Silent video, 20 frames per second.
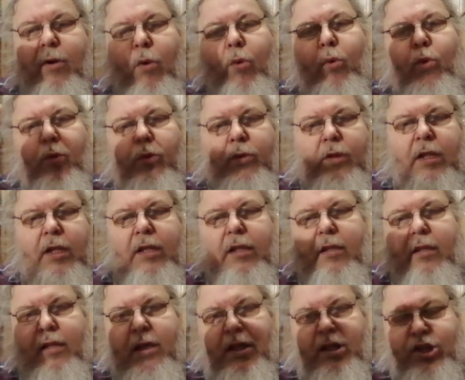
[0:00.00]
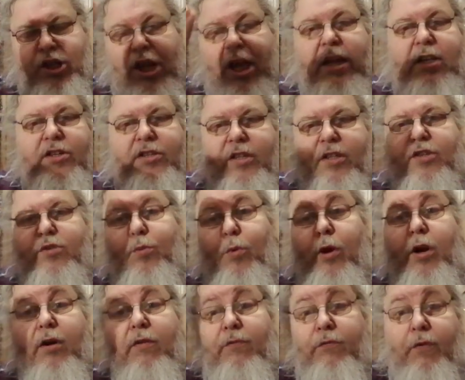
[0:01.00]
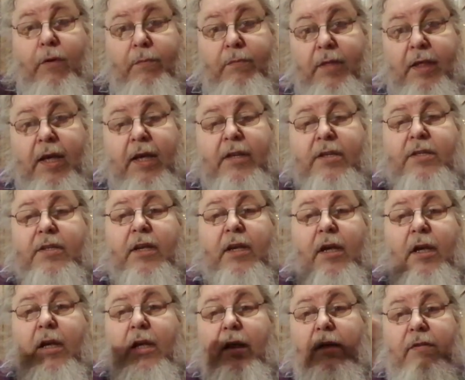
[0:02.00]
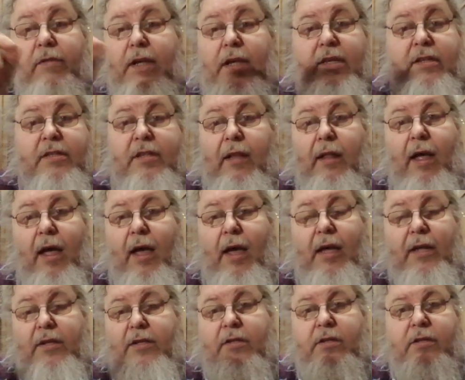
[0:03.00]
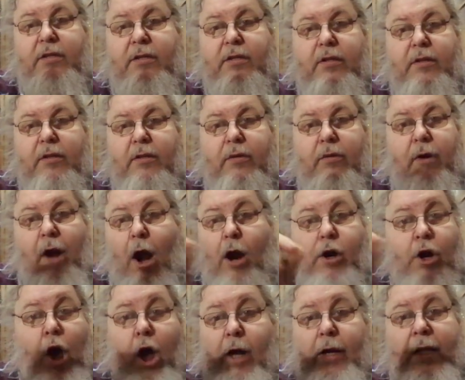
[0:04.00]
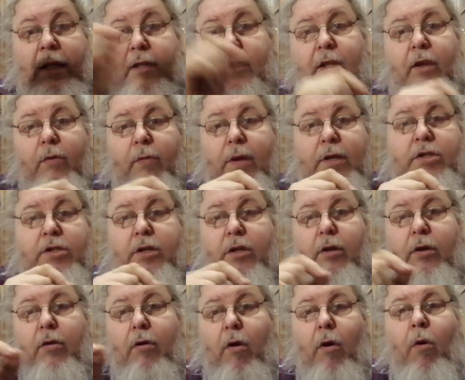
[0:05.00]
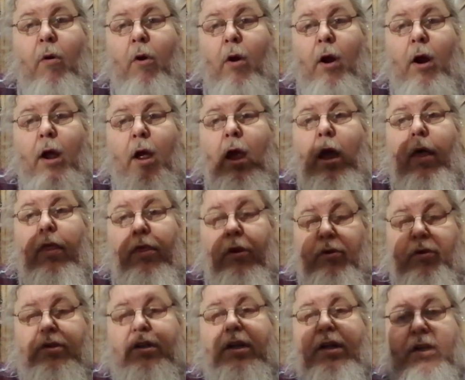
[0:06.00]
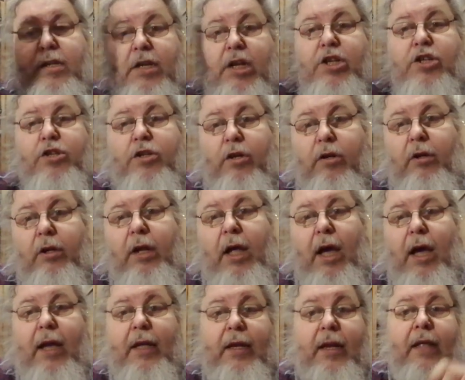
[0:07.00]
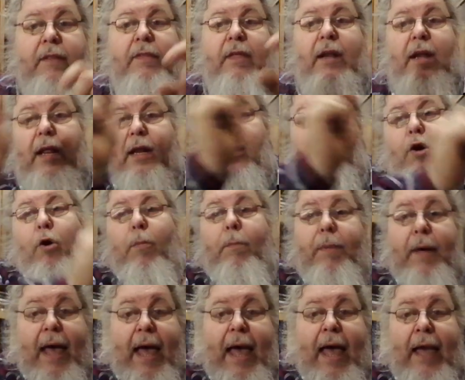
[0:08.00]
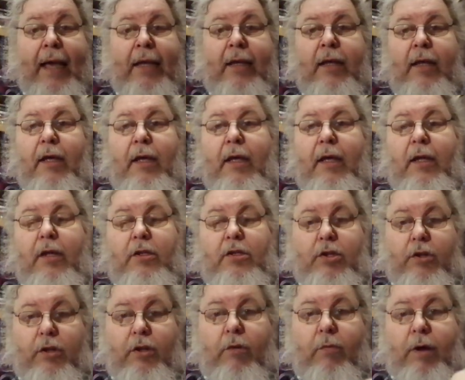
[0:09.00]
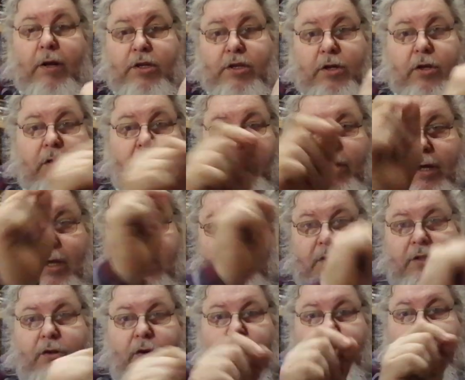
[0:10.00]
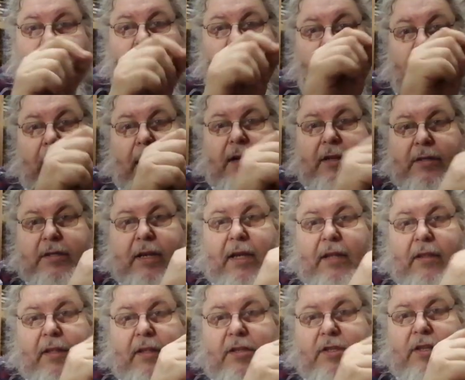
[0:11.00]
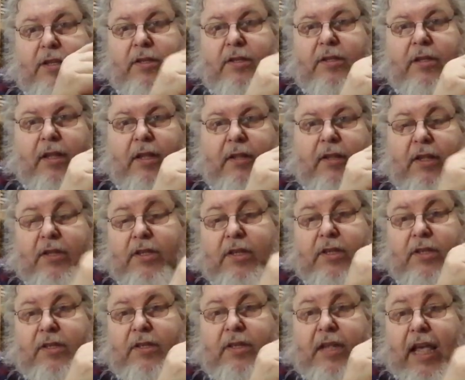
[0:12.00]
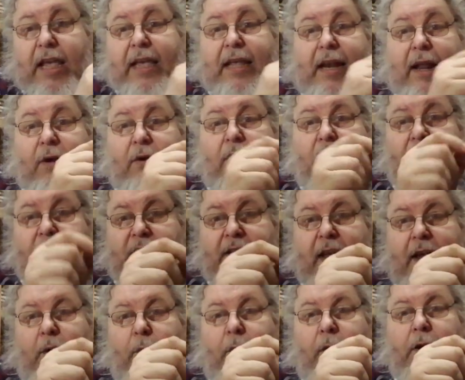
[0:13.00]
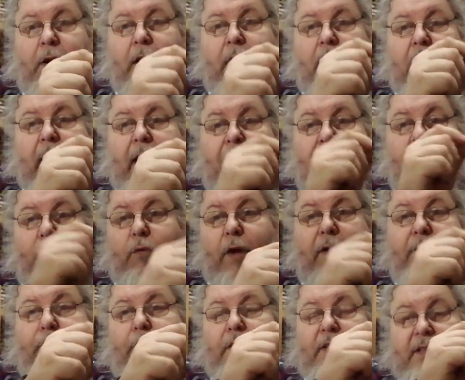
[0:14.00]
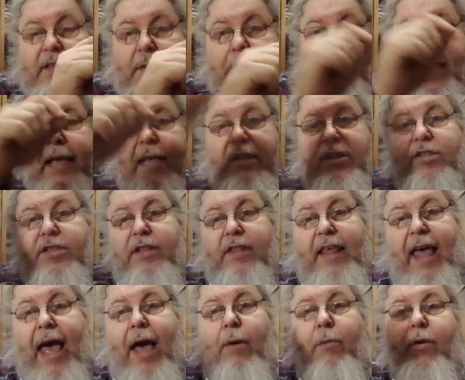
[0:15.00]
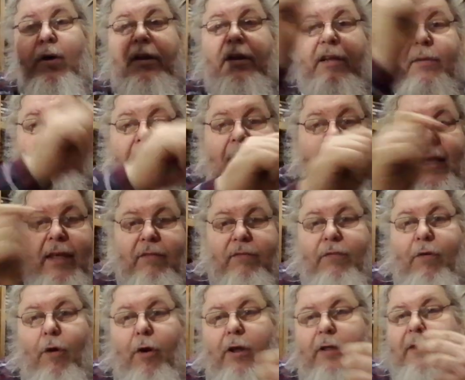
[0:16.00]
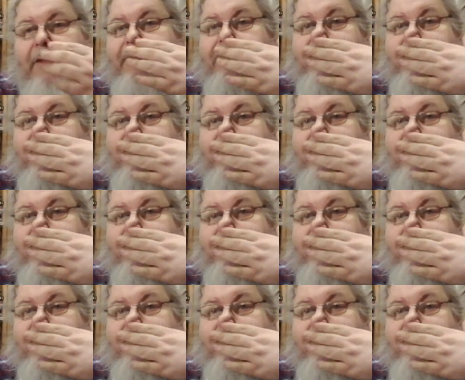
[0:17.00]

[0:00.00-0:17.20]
"Oh, the, change this word from this. These lines are not in the original, or there's an additional line." And then I'd go back to the original and sort of circle that and say, "This is this is taken out of the second one," and then reference the page to that one and back and forth